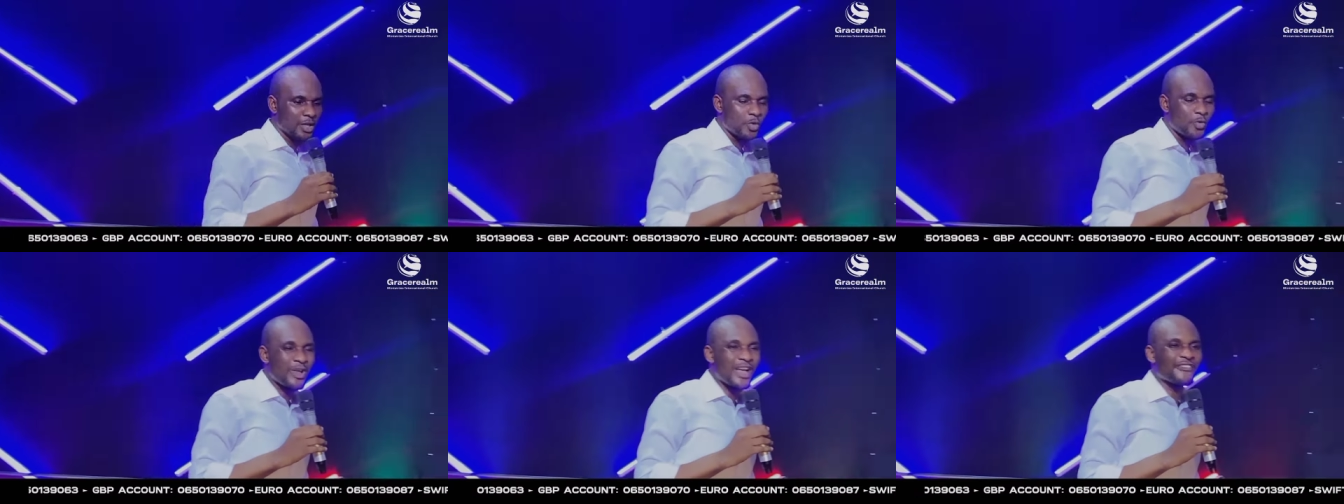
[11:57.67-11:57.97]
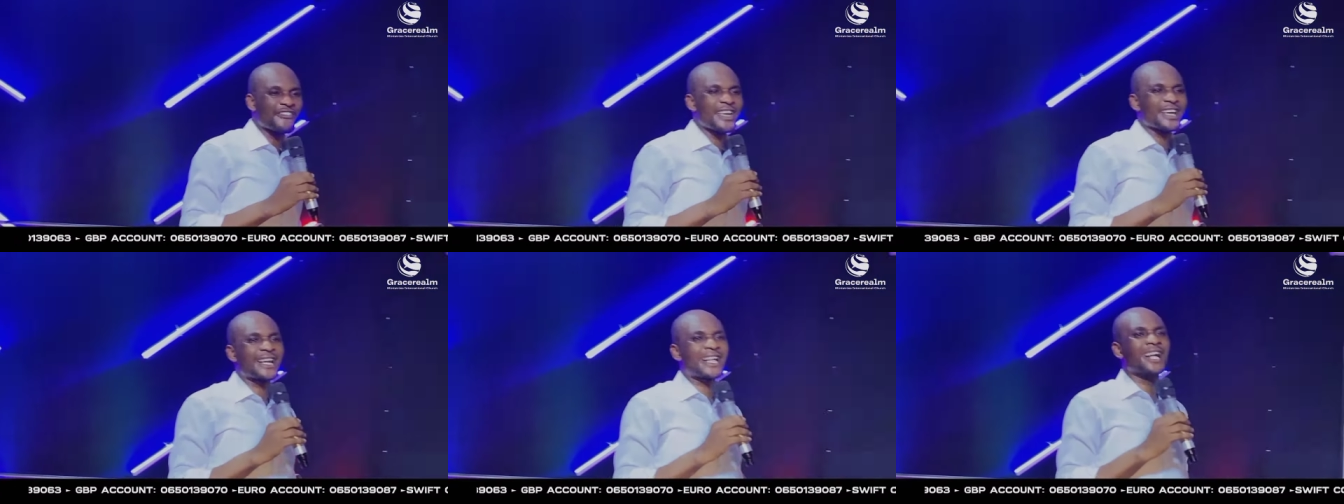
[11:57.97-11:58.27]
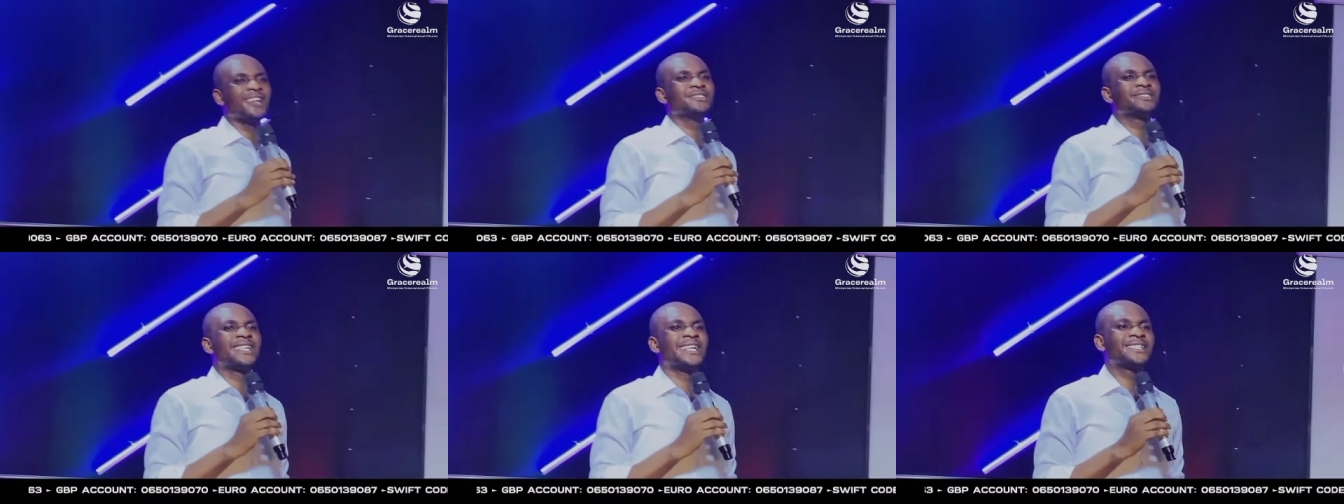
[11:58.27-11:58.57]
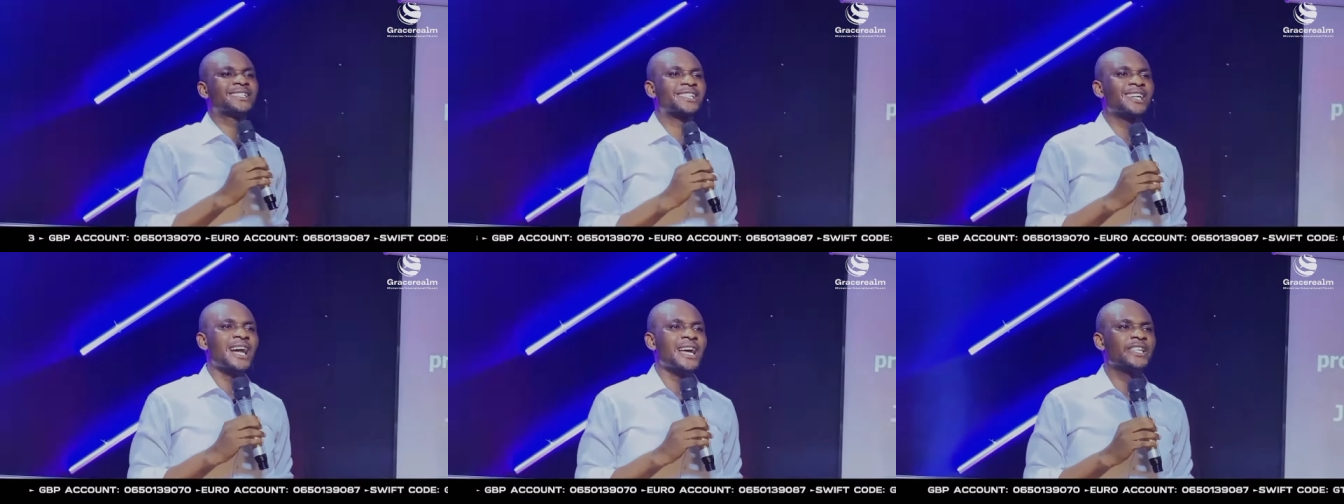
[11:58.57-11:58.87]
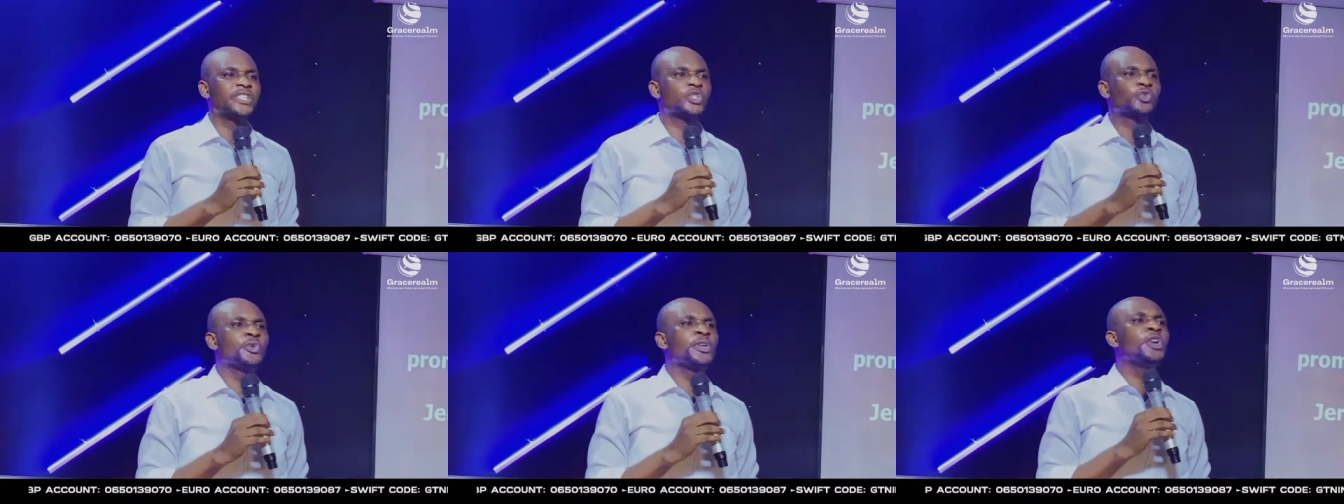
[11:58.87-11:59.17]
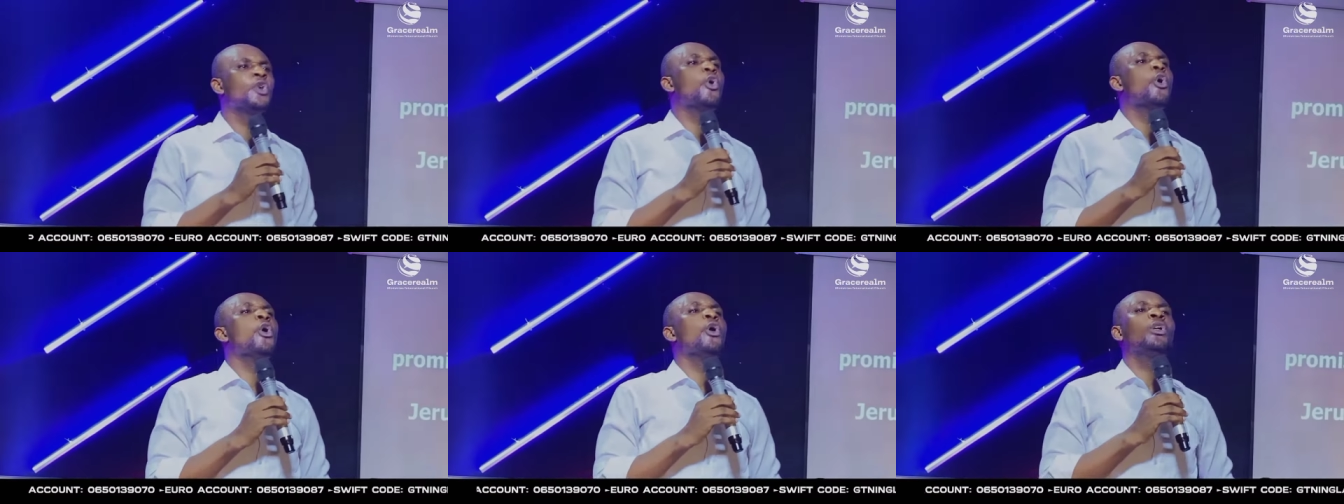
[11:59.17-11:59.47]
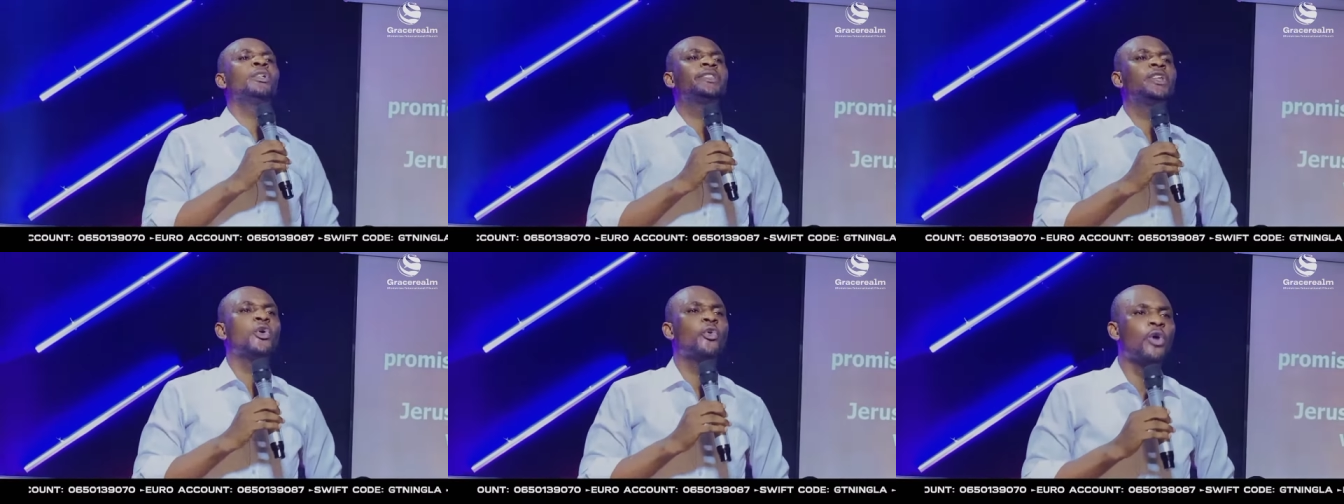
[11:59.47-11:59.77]
we have encountered Christ, we
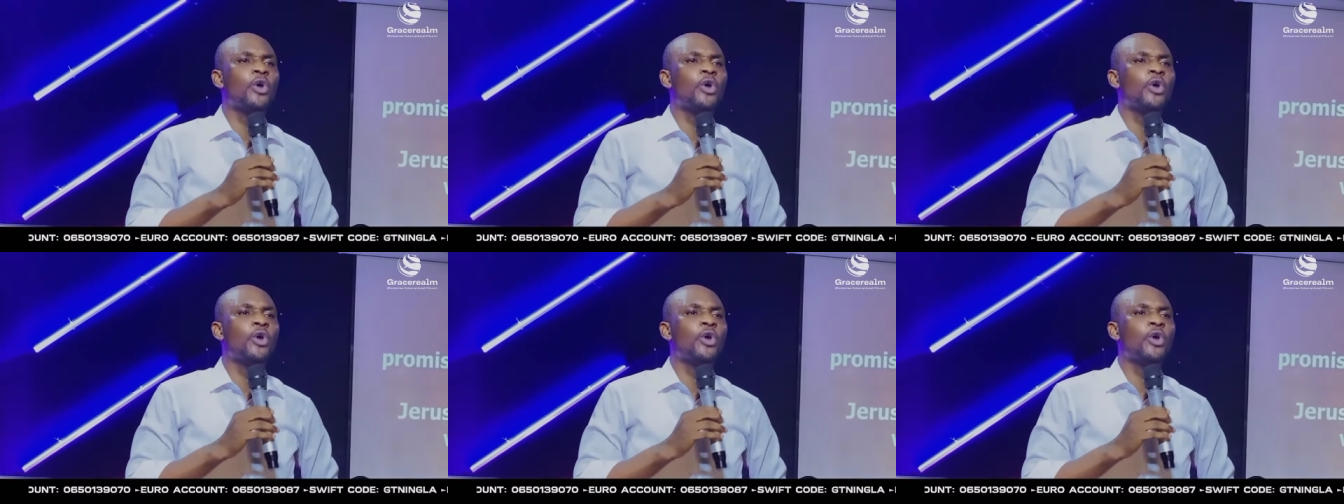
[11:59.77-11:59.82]
hold the